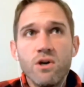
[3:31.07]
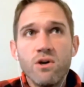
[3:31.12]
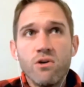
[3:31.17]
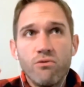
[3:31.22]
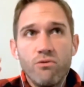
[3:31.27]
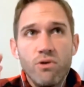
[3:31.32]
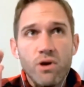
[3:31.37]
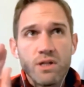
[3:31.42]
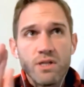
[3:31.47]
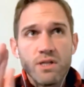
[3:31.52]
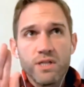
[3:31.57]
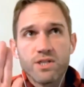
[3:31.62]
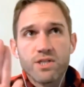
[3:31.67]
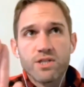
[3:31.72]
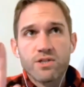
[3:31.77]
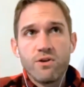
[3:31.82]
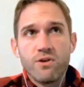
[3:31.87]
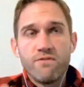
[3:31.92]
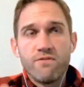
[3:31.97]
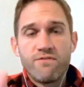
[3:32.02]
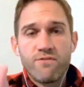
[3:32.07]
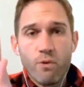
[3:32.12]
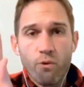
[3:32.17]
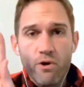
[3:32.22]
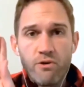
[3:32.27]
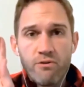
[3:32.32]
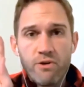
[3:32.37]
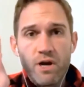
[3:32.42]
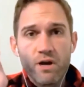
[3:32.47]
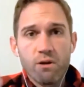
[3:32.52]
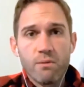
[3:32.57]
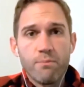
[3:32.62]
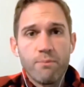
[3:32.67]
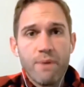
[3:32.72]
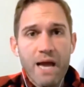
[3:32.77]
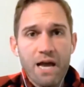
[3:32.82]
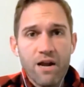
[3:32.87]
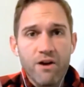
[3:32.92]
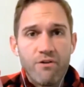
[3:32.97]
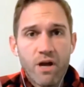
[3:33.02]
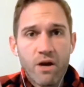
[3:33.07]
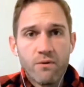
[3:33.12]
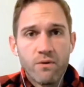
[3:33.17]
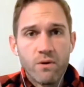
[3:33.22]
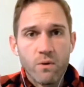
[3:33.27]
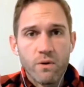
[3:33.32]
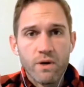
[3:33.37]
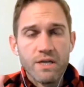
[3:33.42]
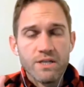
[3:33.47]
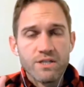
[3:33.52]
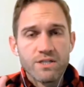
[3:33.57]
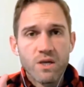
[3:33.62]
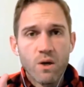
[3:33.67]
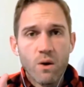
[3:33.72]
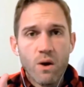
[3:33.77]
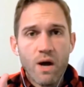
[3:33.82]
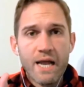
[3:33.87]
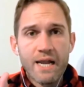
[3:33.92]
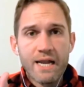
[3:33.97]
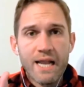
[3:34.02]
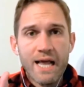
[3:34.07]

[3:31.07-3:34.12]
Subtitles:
really discerned foreground and background noise. So I could